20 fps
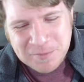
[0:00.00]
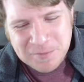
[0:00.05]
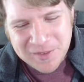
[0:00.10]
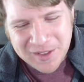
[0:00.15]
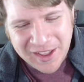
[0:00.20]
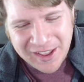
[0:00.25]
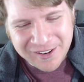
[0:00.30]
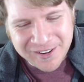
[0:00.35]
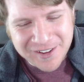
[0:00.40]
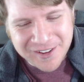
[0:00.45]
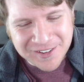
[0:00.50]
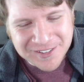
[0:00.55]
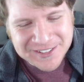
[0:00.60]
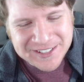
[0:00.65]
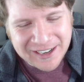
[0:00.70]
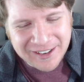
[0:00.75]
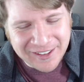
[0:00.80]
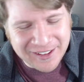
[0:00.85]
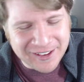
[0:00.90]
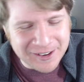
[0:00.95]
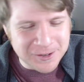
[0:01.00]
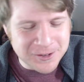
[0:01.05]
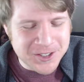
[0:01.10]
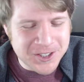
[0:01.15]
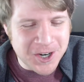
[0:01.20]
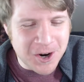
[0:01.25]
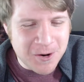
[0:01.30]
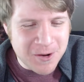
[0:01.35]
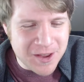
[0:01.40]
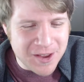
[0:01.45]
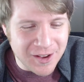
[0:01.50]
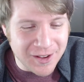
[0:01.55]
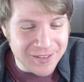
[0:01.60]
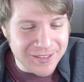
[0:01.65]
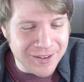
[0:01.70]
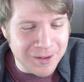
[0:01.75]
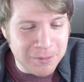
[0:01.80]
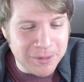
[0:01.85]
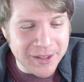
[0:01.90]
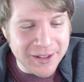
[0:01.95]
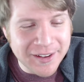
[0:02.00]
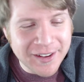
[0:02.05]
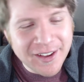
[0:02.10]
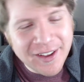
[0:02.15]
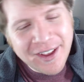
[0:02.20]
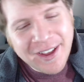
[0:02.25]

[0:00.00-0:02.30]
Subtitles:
I don't know, sounded like I was choking on something.